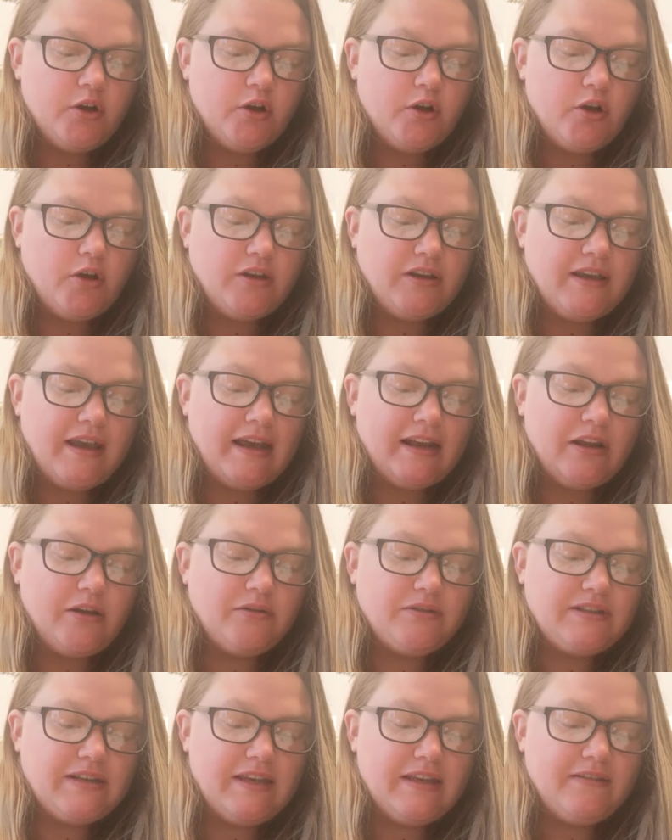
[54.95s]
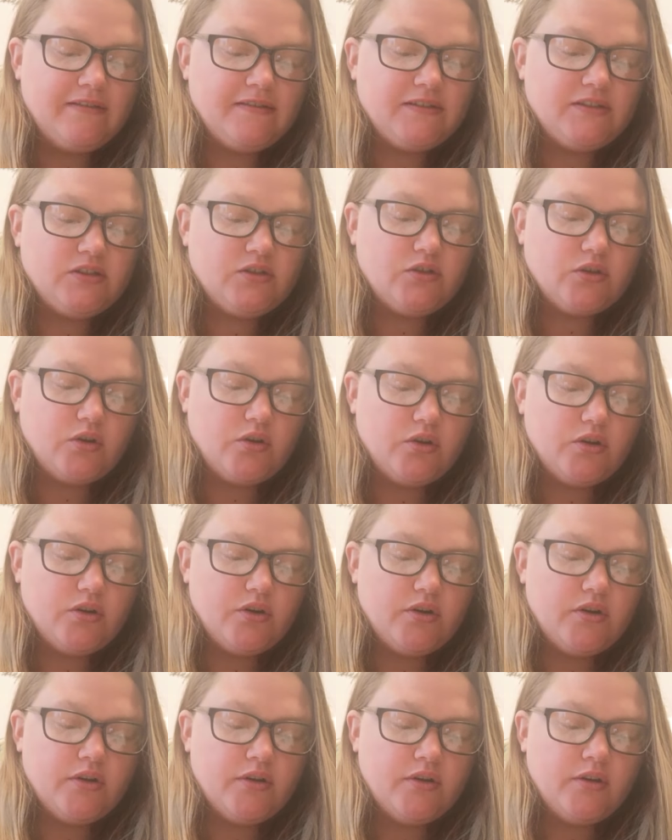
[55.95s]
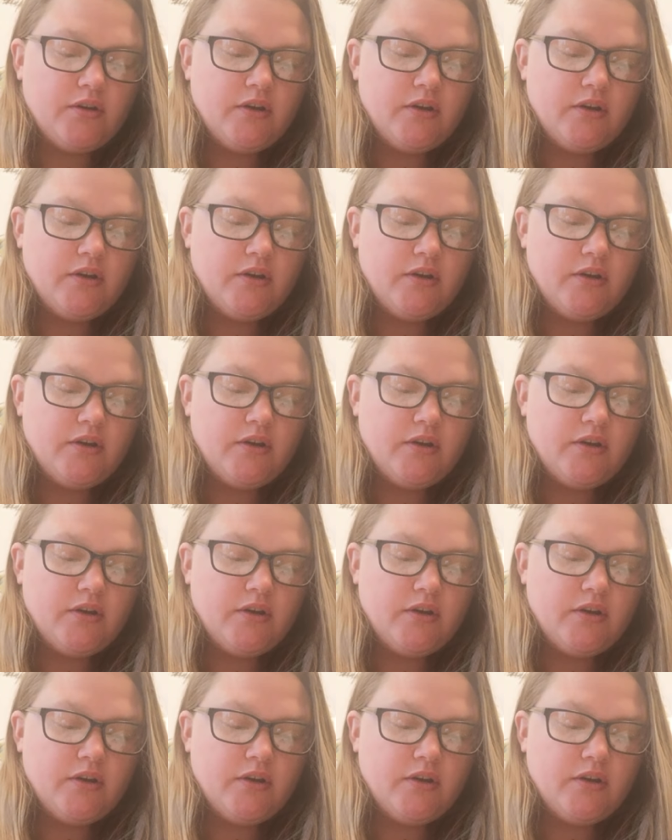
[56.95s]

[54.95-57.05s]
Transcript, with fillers: her yellow teeth stuck,